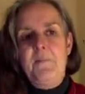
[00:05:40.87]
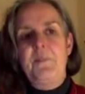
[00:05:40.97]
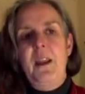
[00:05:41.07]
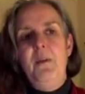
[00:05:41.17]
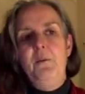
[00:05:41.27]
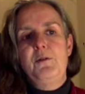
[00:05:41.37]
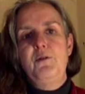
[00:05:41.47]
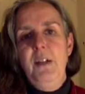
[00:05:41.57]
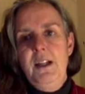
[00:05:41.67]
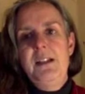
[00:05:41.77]
it was
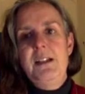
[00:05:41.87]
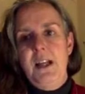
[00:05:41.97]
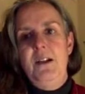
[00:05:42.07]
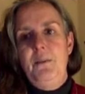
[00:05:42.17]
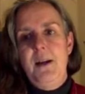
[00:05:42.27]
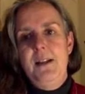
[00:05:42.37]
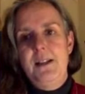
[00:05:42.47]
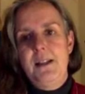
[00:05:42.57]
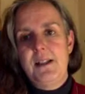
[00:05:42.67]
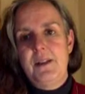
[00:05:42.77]
really
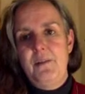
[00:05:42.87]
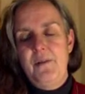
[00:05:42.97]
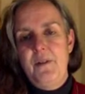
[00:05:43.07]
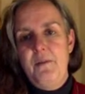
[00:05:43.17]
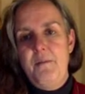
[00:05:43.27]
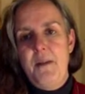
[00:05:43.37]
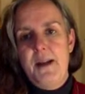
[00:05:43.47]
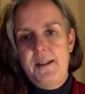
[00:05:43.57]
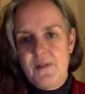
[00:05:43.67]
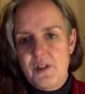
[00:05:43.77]
celebrating some of the
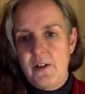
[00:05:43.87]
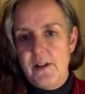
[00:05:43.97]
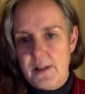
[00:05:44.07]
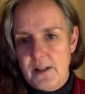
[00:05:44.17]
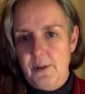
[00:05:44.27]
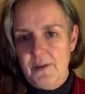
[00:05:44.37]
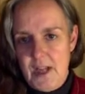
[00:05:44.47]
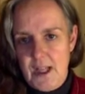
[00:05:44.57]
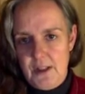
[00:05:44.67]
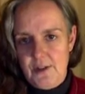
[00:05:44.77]
massive strides that we've
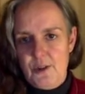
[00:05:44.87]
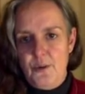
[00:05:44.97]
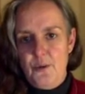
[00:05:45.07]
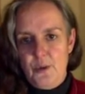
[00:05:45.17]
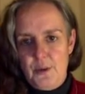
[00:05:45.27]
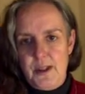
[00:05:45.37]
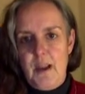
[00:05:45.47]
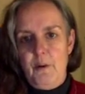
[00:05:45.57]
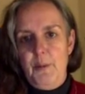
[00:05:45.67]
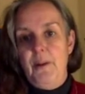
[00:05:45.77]
taken towards
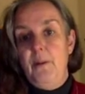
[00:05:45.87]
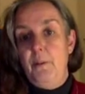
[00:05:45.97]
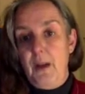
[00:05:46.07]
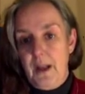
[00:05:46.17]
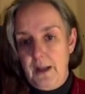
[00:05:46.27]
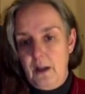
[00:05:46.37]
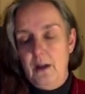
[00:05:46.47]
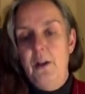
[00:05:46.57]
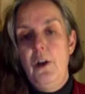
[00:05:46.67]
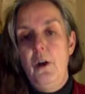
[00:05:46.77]
helping the planet. I
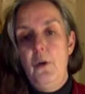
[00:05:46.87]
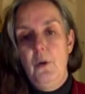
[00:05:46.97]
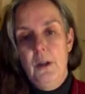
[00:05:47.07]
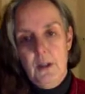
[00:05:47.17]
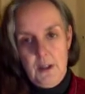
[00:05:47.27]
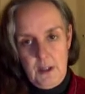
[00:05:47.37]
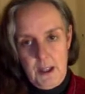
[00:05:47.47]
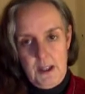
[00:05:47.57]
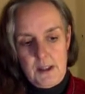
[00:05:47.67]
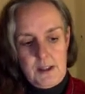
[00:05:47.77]
know
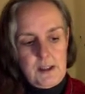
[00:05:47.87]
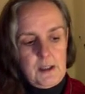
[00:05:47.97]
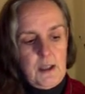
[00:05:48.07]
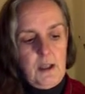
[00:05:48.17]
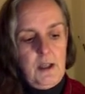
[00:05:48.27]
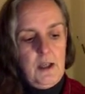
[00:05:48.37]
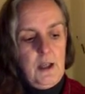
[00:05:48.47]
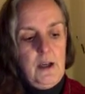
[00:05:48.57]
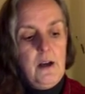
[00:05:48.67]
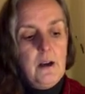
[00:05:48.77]
it's a
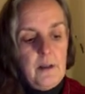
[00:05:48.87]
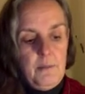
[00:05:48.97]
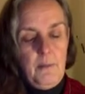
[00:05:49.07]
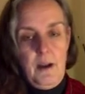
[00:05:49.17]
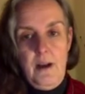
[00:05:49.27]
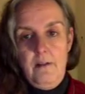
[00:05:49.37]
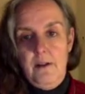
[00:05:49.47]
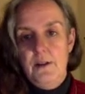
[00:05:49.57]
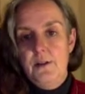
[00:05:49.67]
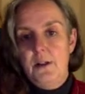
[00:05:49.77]
nightmare,
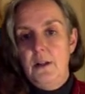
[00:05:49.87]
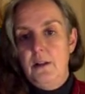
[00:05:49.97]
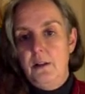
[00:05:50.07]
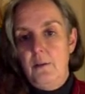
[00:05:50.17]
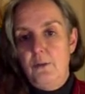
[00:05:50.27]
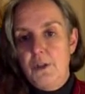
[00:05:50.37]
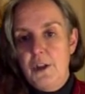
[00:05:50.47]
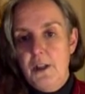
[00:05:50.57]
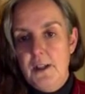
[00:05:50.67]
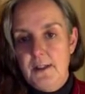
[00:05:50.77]
and I'm watching
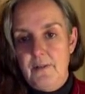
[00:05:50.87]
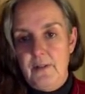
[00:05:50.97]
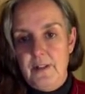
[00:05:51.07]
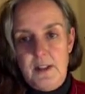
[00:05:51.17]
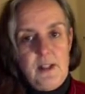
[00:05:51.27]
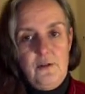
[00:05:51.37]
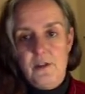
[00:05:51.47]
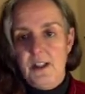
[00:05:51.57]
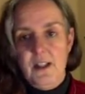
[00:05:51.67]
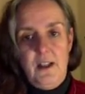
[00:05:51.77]
Years of Living
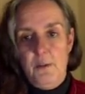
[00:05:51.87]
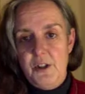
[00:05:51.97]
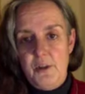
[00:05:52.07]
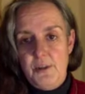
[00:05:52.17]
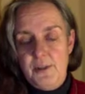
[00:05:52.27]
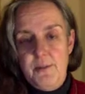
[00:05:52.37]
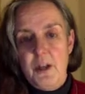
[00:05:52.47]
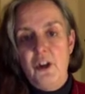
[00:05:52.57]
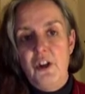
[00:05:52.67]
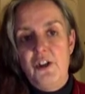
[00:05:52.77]
Dangerously, and I wish I wasn't,
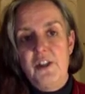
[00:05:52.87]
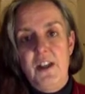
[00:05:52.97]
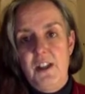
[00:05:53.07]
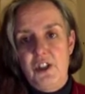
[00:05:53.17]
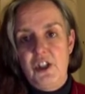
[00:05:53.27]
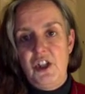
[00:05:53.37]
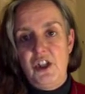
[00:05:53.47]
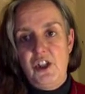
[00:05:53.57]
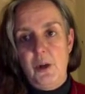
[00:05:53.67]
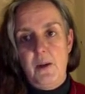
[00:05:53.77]
because it's just
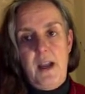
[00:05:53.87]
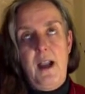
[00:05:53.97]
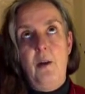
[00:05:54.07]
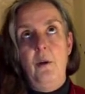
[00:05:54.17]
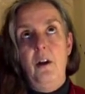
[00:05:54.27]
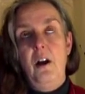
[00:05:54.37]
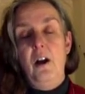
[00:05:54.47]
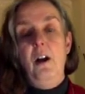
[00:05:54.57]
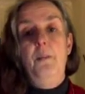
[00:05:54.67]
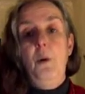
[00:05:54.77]
showing how
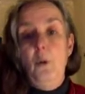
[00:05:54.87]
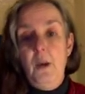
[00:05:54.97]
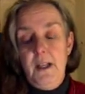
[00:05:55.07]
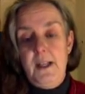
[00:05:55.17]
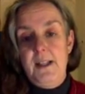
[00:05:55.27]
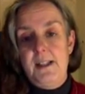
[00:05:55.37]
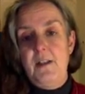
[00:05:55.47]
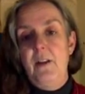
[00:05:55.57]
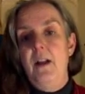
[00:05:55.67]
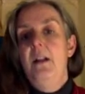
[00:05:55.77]
appalling it is out there.